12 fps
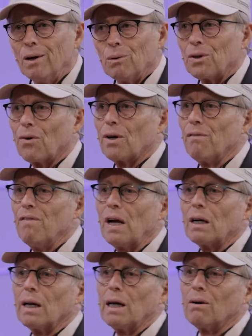when they're on a
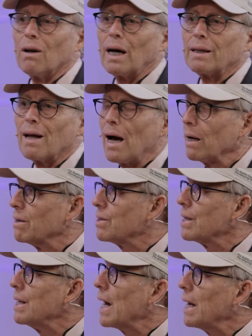ventilator like that and
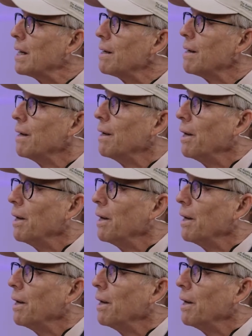sedated